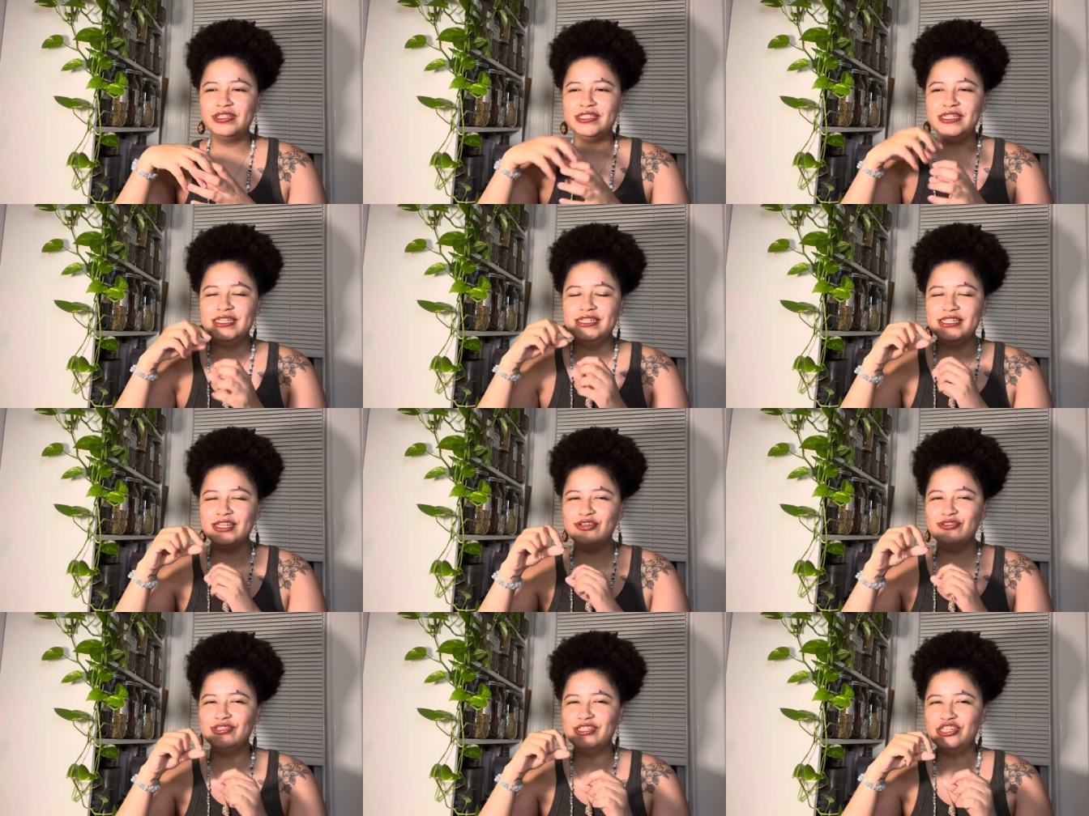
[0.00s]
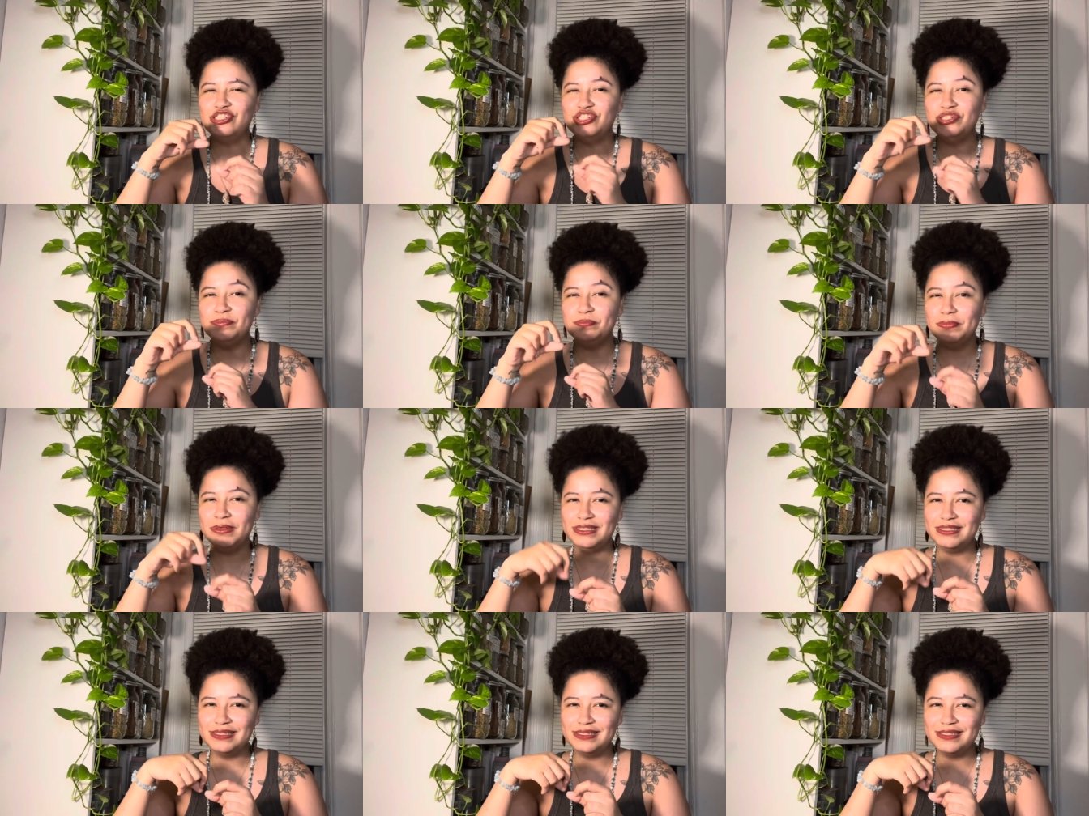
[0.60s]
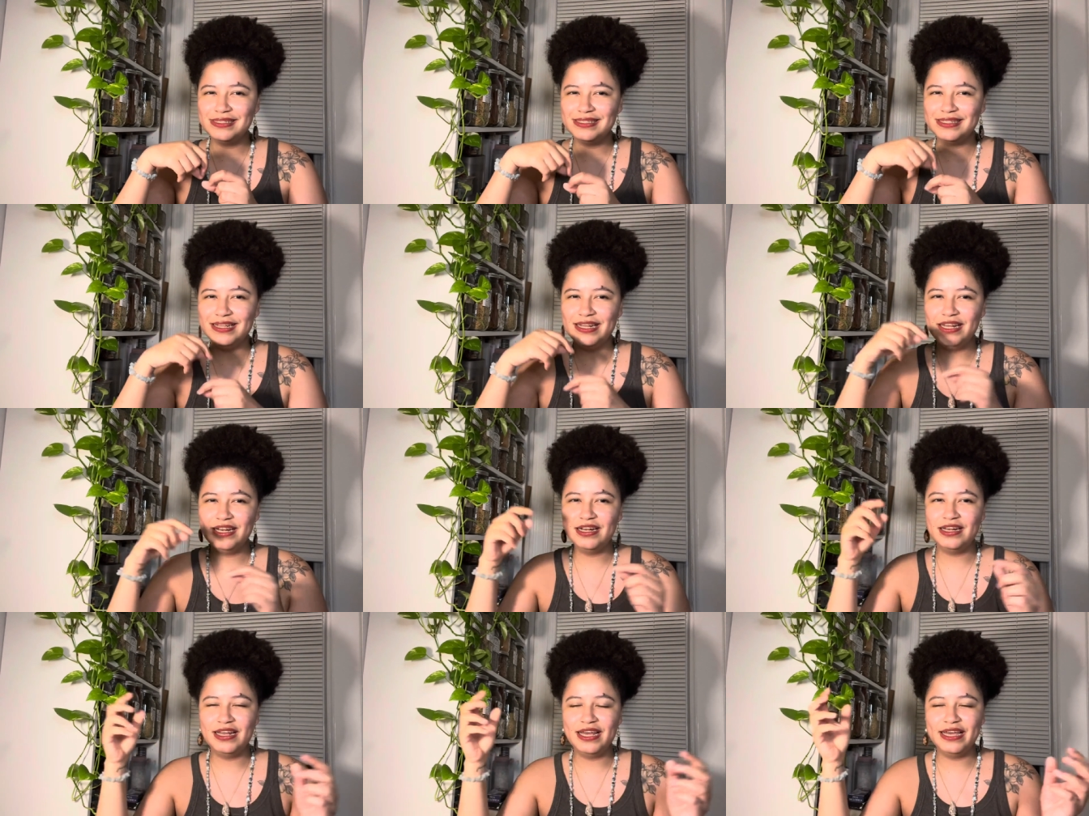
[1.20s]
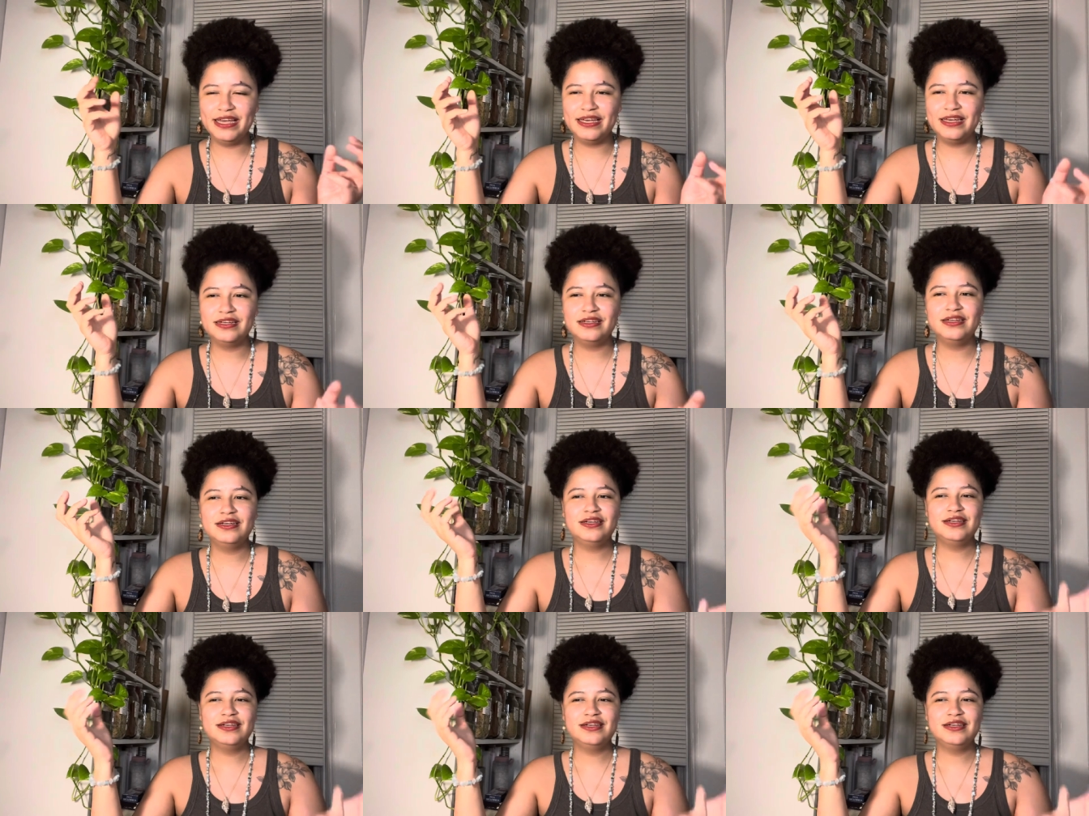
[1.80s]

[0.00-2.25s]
details that she misses and then like